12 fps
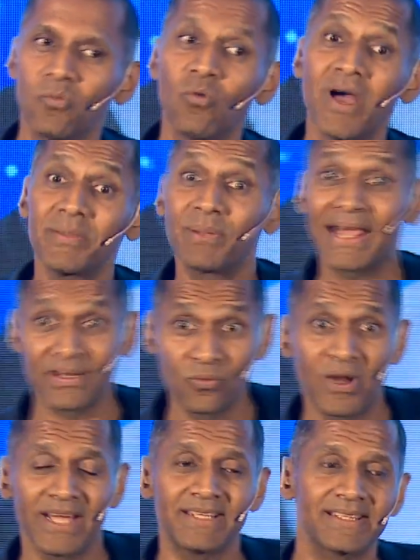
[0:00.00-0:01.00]
Why
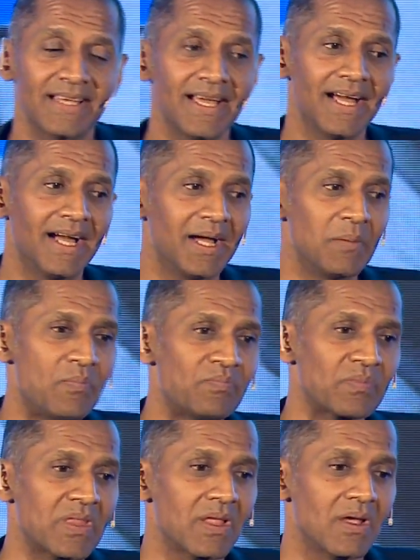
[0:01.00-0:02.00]
black and white? I